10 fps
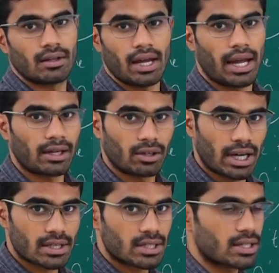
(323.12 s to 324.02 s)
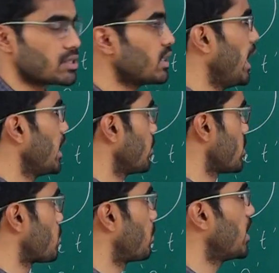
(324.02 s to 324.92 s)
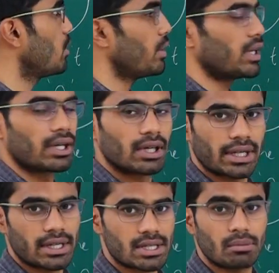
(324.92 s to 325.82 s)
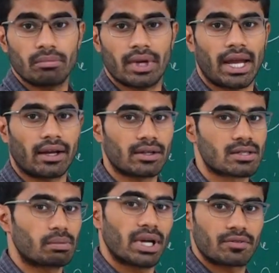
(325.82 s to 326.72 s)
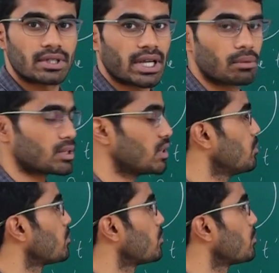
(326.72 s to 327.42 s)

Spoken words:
angular acceleration and it will speed up and it will get some angular speed after time t.